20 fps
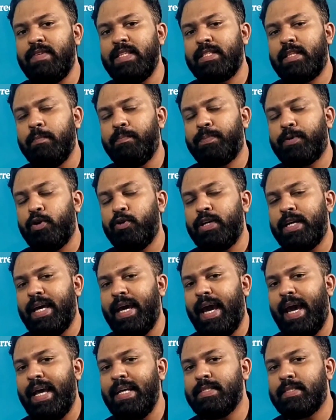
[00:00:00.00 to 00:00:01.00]
with the
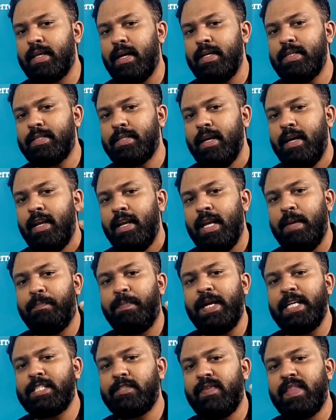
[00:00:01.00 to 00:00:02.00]
proteases,
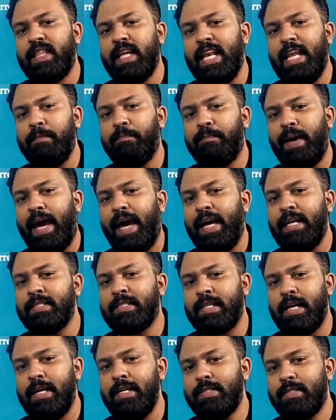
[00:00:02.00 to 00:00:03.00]
lipids with the
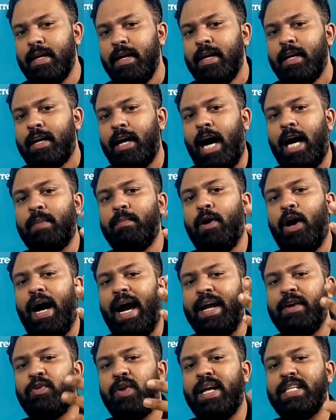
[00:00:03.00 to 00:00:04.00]
lipases,
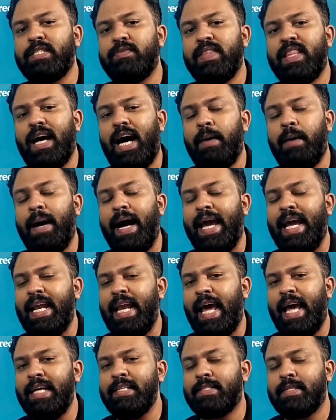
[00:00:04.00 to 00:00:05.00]
carbohydrates with the
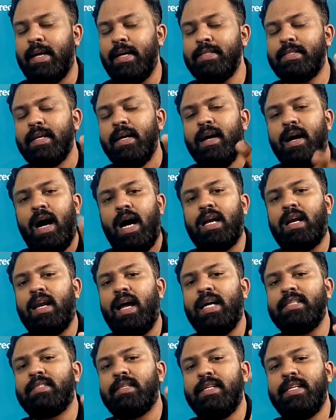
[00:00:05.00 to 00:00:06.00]
amylases, at
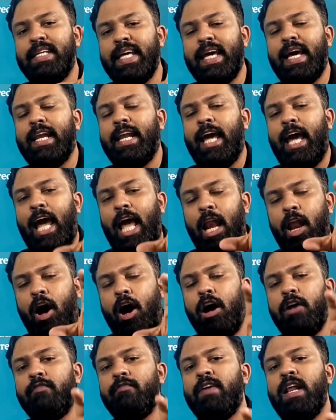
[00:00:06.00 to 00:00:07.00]
last the DNA
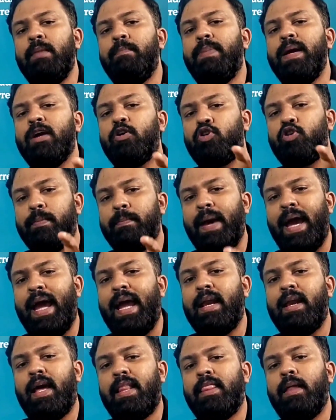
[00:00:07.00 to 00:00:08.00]
alone will be
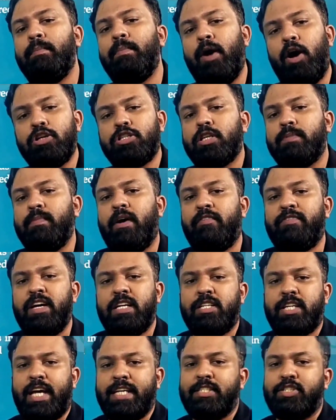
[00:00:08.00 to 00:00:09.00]
remained at the bottom of the
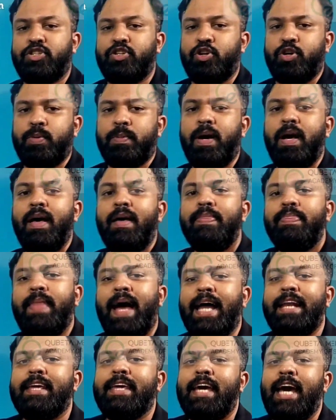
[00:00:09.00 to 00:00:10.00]
test tube.
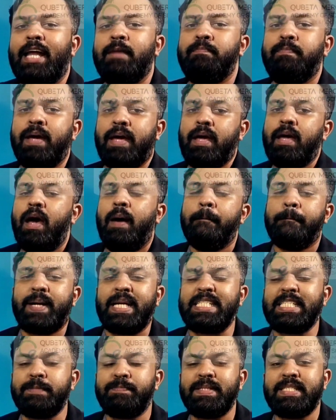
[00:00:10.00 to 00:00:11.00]
That can be
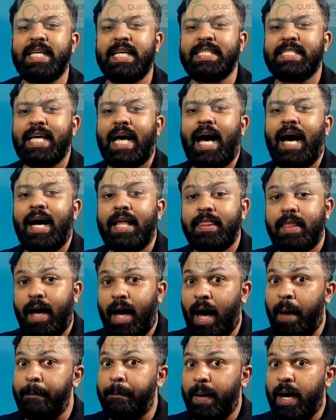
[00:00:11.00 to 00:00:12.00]
precipitated
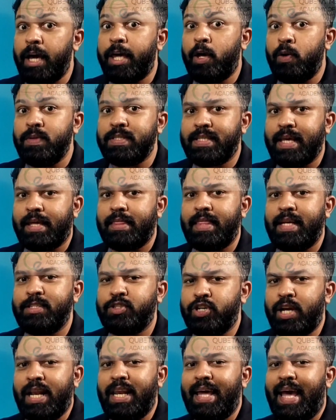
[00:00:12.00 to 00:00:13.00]
up using the
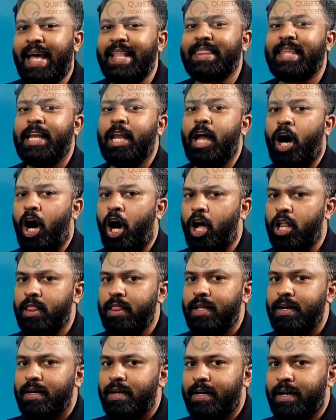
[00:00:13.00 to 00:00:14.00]
chilled
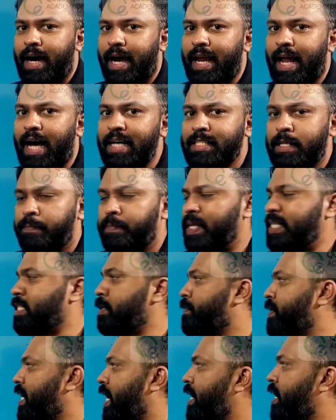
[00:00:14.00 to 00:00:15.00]
ethanol, right, as a
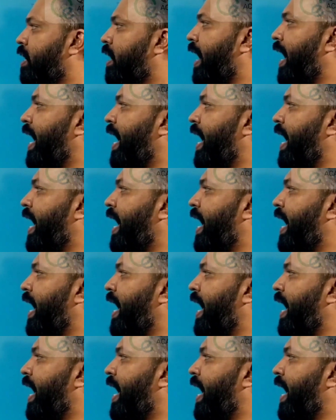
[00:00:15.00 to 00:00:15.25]
precipitating